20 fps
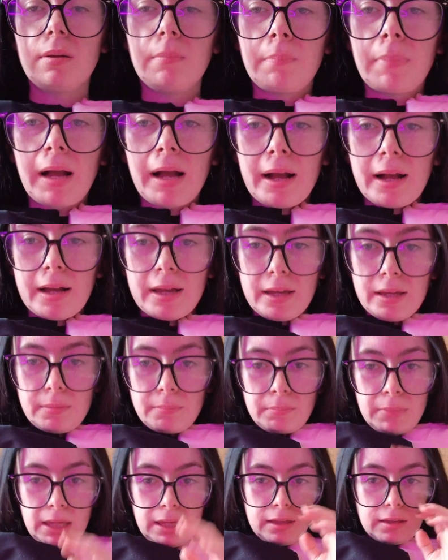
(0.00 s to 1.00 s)
by
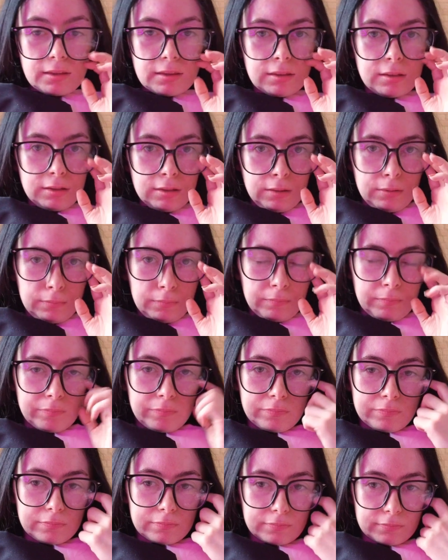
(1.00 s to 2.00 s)
making them
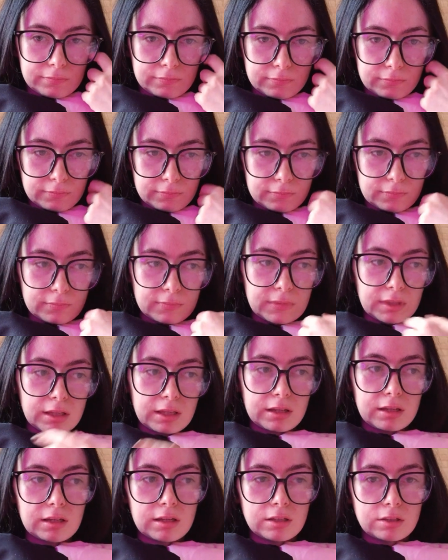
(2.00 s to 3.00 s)

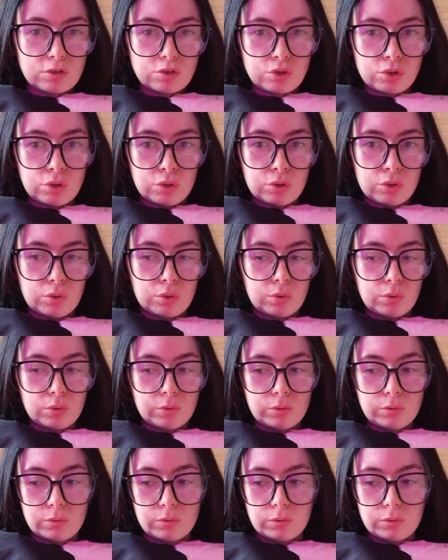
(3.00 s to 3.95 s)
too